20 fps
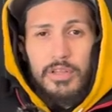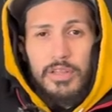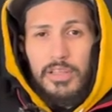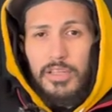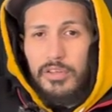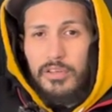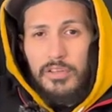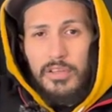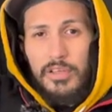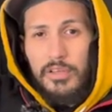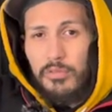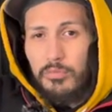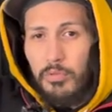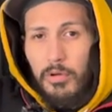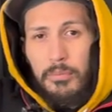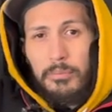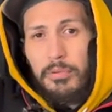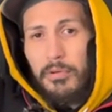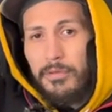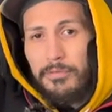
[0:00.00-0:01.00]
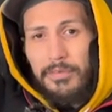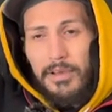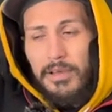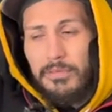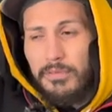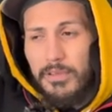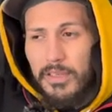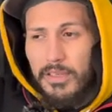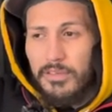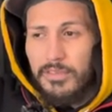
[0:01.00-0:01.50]
Literally,
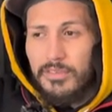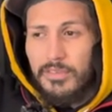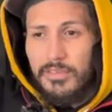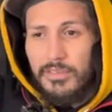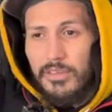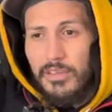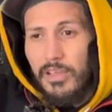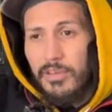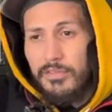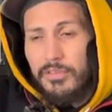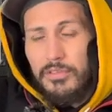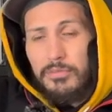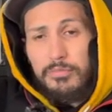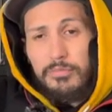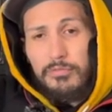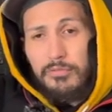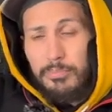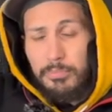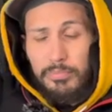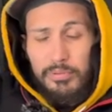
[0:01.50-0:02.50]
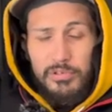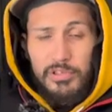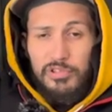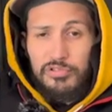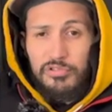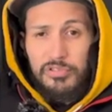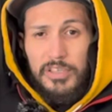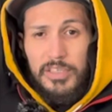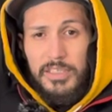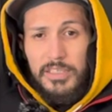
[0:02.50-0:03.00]
1.5 liters is enough to
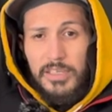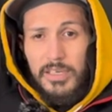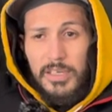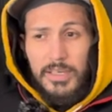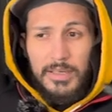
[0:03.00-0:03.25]
pre-treat